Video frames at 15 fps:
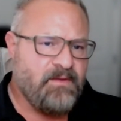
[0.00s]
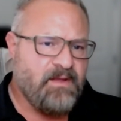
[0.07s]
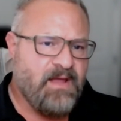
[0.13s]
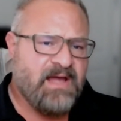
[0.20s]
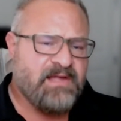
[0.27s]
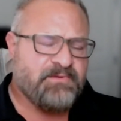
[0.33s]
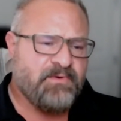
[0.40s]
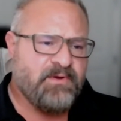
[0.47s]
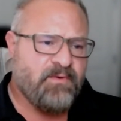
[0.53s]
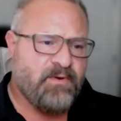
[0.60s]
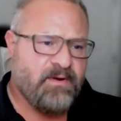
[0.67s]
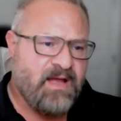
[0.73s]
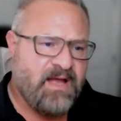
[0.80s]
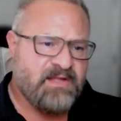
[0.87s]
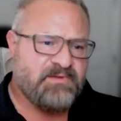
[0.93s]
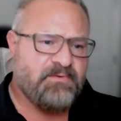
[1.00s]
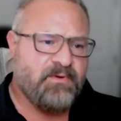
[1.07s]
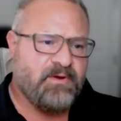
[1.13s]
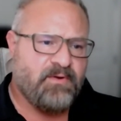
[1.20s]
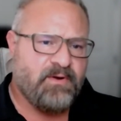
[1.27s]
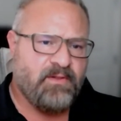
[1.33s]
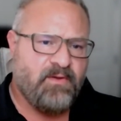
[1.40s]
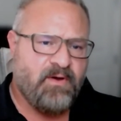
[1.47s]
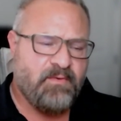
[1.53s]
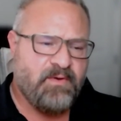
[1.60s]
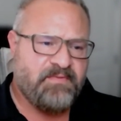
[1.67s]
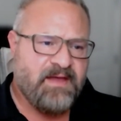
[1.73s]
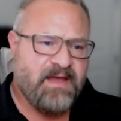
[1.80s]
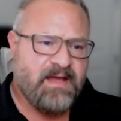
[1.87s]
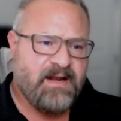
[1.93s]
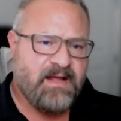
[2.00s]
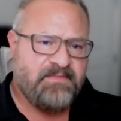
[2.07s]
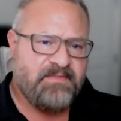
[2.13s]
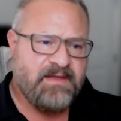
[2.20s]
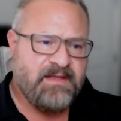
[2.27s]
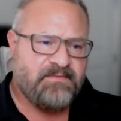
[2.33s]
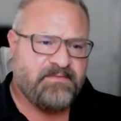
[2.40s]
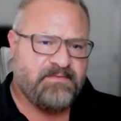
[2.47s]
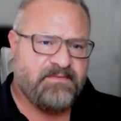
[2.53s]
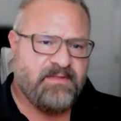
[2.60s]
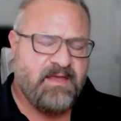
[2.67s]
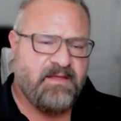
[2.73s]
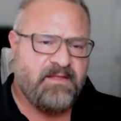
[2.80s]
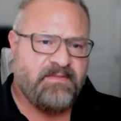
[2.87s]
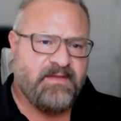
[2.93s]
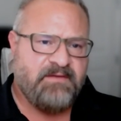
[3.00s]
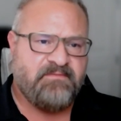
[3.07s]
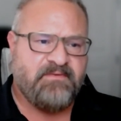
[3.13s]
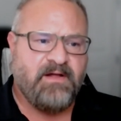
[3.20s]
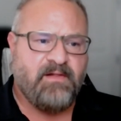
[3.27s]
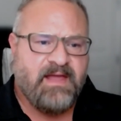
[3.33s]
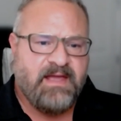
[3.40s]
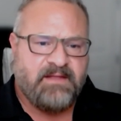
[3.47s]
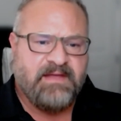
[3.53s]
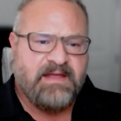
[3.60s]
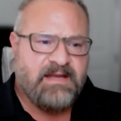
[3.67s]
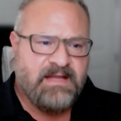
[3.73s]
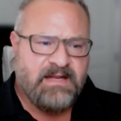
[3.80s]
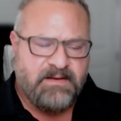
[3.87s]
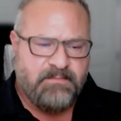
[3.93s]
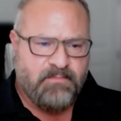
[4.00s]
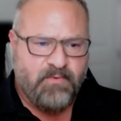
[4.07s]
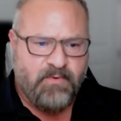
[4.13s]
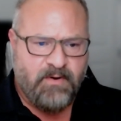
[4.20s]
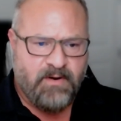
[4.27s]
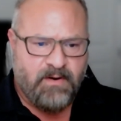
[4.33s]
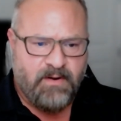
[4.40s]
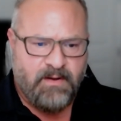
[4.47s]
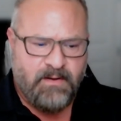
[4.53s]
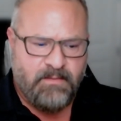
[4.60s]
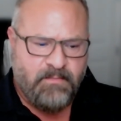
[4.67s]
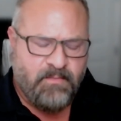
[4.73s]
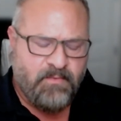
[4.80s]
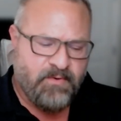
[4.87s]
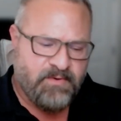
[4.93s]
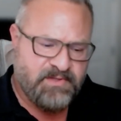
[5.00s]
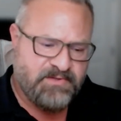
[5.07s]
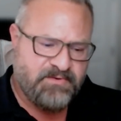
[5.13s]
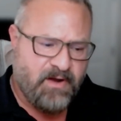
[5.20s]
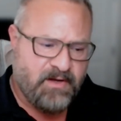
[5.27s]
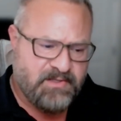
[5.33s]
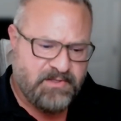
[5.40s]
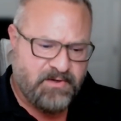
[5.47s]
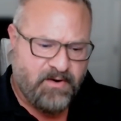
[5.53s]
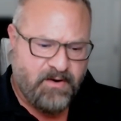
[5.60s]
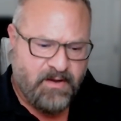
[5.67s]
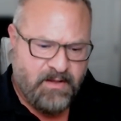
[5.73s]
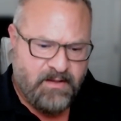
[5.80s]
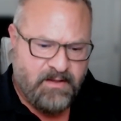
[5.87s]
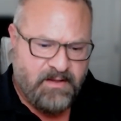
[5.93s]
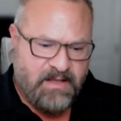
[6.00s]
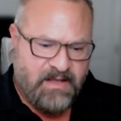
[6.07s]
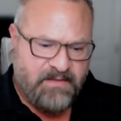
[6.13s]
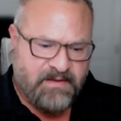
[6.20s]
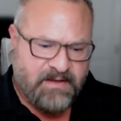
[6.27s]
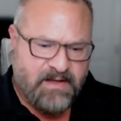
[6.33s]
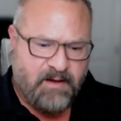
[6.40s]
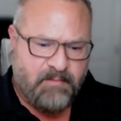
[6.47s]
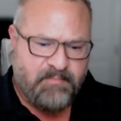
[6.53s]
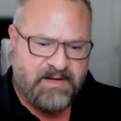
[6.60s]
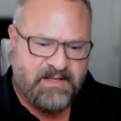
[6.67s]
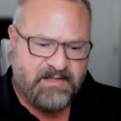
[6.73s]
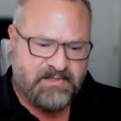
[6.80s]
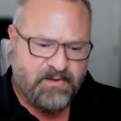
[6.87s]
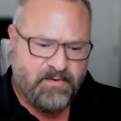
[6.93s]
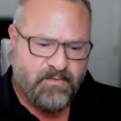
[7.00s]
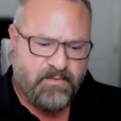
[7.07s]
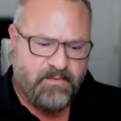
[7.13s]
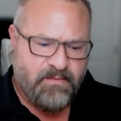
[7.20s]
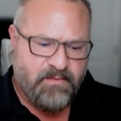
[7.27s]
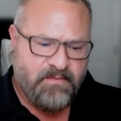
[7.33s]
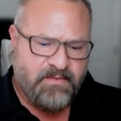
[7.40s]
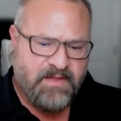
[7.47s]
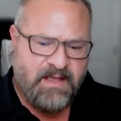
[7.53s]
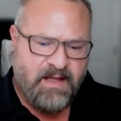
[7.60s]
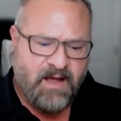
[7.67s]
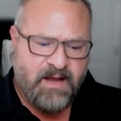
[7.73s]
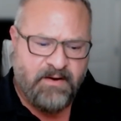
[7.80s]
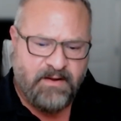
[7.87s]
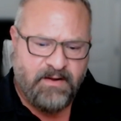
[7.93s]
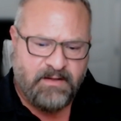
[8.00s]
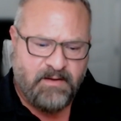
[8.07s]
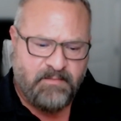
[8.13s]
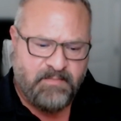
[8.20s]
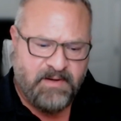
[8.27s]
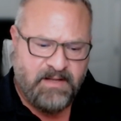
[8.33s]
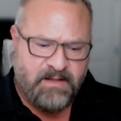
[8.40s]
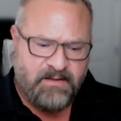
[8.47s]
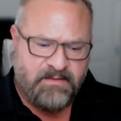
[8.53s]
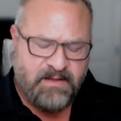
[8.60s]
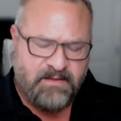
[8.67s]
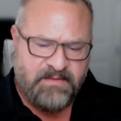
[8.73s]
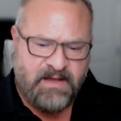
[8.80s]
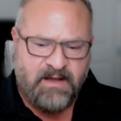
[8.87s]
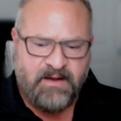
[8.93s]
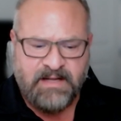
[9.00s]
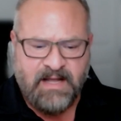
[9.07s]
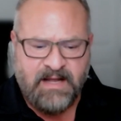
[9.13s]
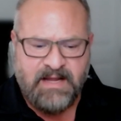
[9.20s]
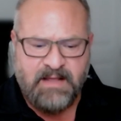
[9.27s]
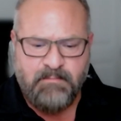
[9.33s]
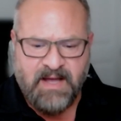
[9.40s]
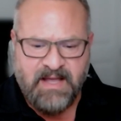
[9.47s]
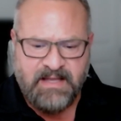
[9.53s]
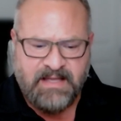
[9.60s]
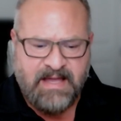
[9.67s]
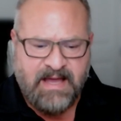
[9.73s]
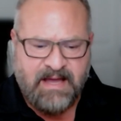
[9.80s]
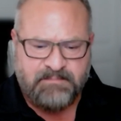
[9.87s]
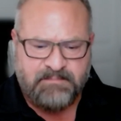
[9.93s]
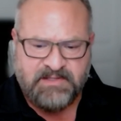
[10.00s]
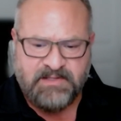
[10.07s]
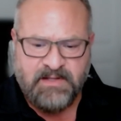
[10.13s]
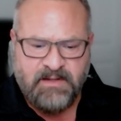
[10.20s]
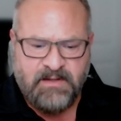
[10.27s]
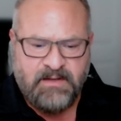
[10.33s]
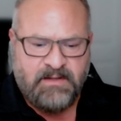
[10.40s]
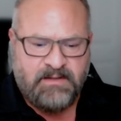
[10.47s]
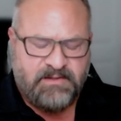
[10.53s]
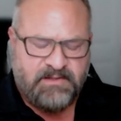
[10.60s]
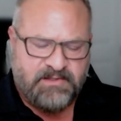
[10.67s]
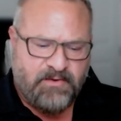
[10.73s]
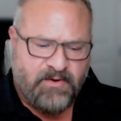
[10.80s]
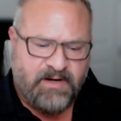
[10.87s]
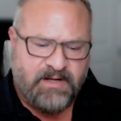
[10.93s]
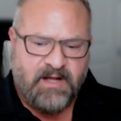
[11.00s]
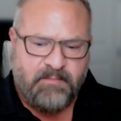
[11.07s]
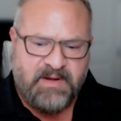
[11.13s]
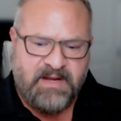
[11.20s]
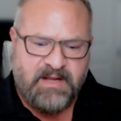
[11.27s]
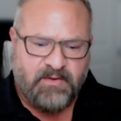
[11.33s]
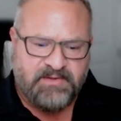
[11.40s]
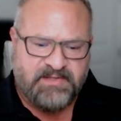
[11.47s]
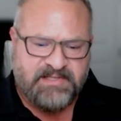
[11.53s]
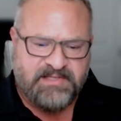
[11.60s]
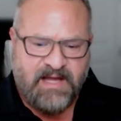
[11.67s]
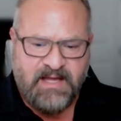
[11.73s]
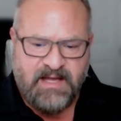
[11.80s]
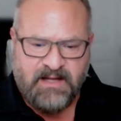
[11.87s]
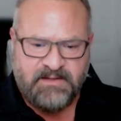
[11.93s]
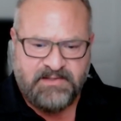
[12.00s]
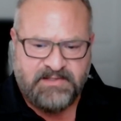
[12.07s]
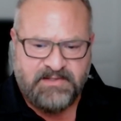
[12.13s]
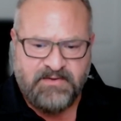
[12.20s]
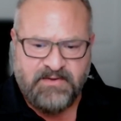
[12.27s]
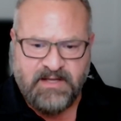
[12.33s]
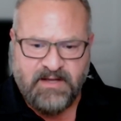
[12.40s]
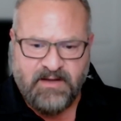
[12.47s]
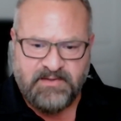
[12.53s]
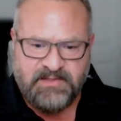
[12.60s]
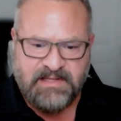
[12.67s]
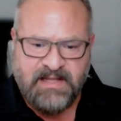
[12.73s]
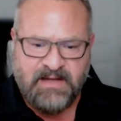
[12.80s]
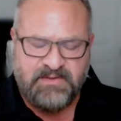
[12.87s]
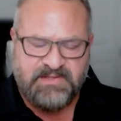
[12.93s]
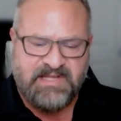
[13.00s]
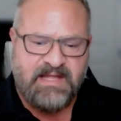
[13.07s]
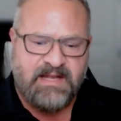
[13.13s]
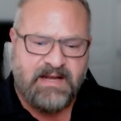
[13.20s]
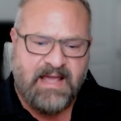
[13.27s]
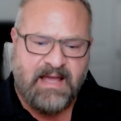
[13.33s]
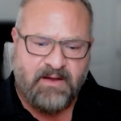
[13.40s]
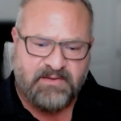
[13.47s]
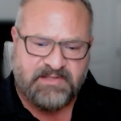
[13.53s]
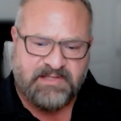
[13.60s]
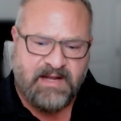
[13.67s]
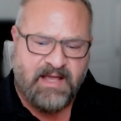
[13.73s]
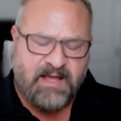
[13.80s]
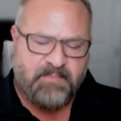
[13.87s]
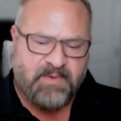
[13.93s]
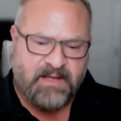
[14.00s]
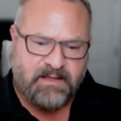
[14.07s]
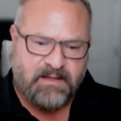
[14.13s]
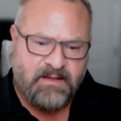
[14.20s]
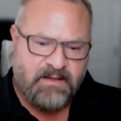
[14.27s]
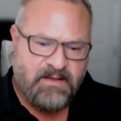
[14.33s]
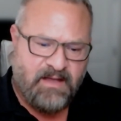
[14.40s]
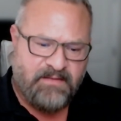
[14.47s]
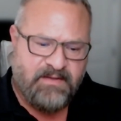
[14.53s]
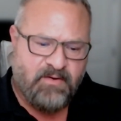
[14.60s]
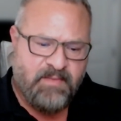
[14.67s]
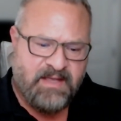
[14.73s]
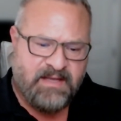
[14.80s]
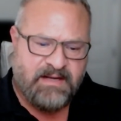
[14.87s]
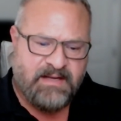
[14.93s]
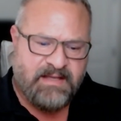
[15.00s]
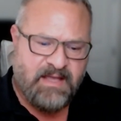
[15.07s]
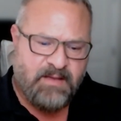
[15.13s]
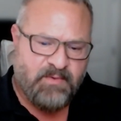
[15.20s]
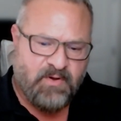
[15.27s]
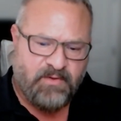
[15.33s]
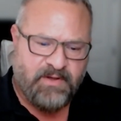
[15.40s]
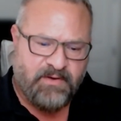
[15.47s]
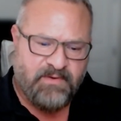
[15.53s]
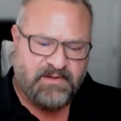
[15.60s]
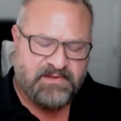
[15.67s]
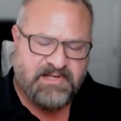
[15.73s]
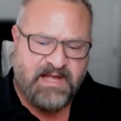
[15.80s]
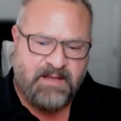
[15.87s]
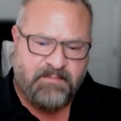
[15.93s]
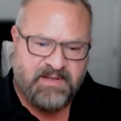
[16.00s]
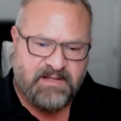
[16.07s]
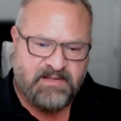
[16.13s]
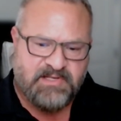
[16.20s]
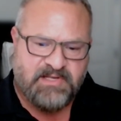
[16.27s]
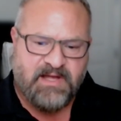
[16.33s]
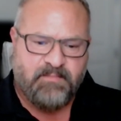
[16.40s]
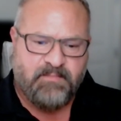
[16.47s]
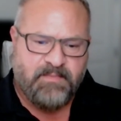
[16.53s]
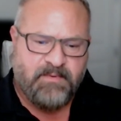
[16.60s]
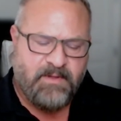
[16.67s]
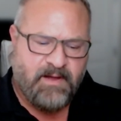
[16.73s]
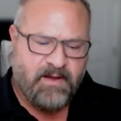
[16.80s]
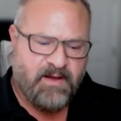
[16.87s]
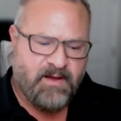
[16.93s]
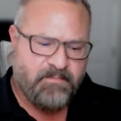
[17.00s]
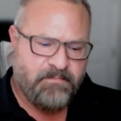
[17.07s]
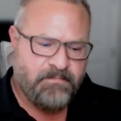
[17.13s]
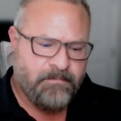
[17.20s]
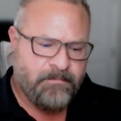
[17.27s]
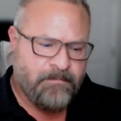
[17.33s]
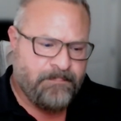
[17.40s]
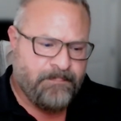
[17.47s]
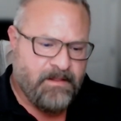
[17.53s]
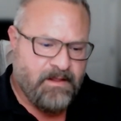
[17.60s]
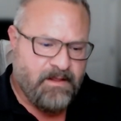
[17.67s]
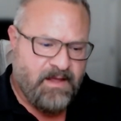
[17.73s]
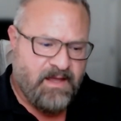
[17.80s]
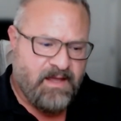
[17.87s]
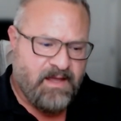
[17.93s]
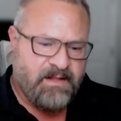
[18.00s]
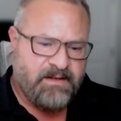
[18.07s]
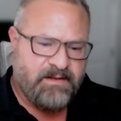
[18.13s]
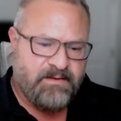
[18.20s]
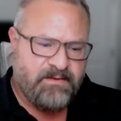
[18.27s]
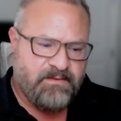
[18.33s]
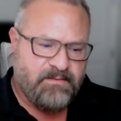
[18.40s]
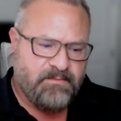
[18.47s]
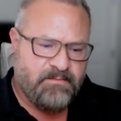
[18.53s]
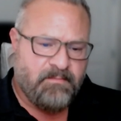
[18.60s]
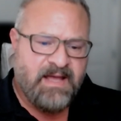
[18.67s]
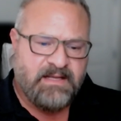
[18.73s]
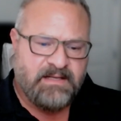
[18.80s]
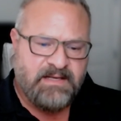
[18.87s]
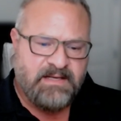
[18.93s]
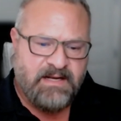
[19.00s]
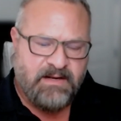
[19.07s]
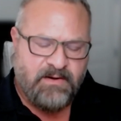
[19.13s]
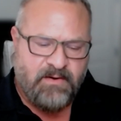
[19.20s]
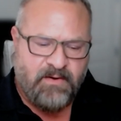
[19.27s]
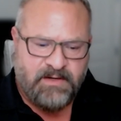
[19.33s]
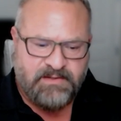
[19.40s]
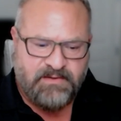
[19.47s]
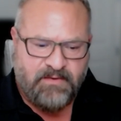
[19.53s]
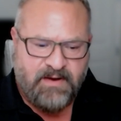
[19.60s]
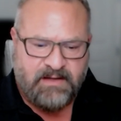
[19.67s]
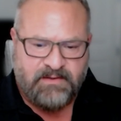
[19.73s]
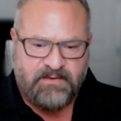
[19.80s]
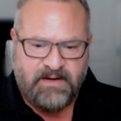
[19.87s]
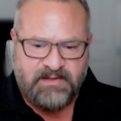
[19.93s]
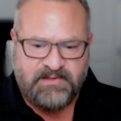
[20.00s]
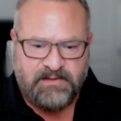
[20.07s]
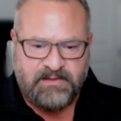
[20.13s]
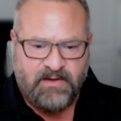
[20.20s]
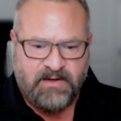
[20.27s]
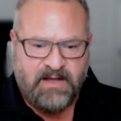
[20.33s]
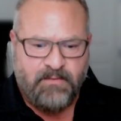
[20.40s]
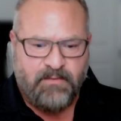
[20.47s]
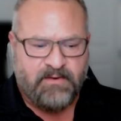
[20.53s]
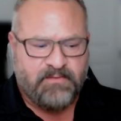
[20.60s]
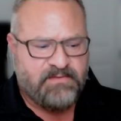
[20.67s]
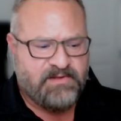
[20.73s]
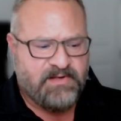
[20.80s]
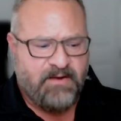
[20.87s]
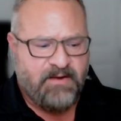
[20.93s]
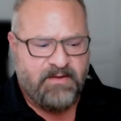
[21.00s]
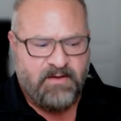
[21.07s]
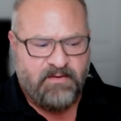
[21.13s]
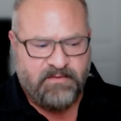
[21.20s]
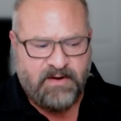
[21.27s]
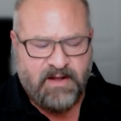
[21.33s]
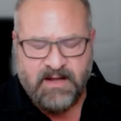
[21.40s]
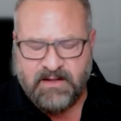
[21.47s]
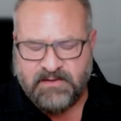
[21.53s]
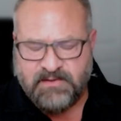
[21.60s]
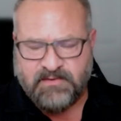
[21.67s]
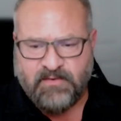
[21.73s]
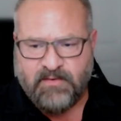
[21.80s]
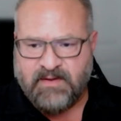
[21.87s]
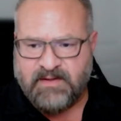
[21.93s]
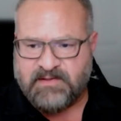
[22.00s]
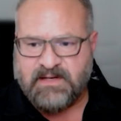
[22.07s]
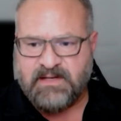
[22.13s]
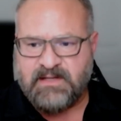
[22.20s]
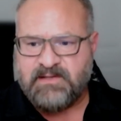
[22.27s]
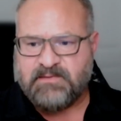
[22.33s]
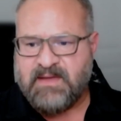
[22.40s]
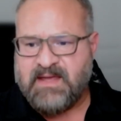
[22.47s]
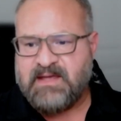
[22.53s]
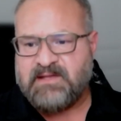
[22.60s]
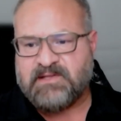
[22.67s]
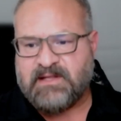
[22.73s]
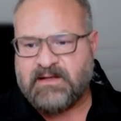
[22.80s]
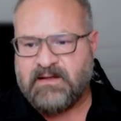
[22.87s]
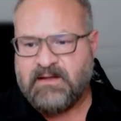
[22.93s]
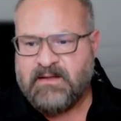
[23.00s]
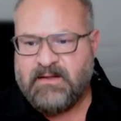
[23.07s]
as we were as we were going along with that, I think they they felt like they needed more more structure in the company. So they hired a company. They, they hired a guy named Mike Capps to start a company called Scion Studios, and that was in house at Epic, and they were making a game called Unreal Championship. Um, and Mike needed an art director. And I said, Look, I worked with Jerry over at Ion Storm. I said, He's amazing.